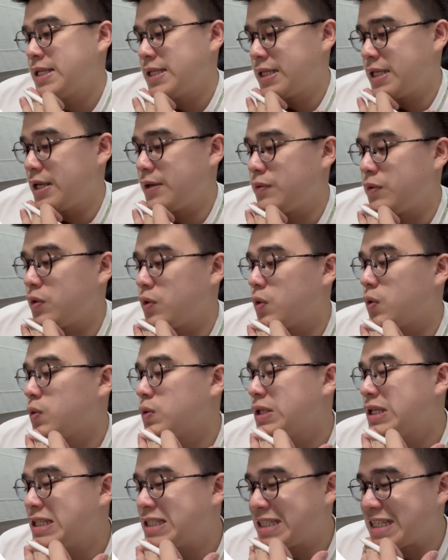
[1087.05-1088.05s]
they will
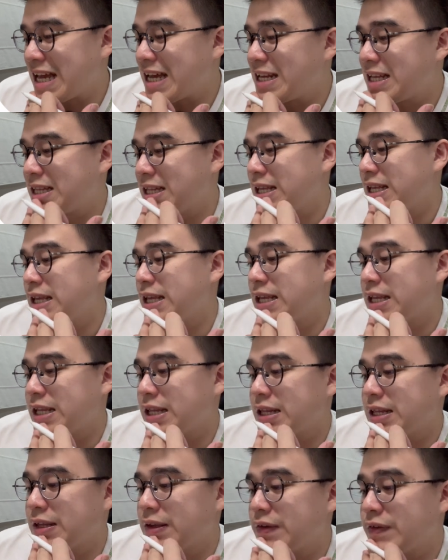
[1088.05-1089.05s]
only set it
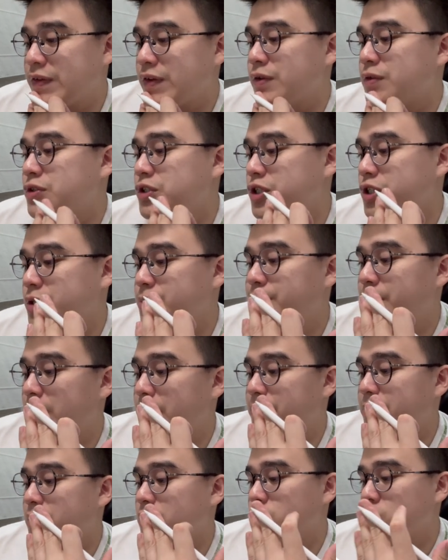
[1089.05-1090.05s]
in future
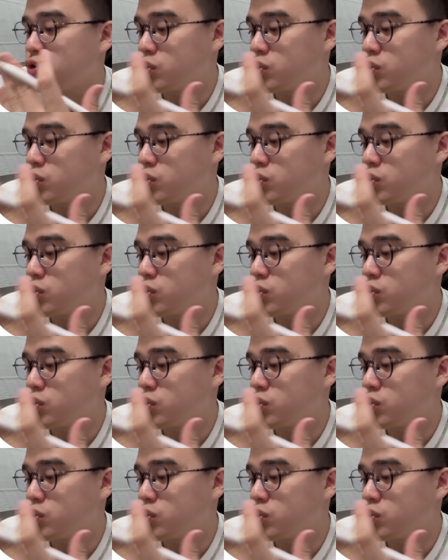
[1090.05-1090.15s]
paper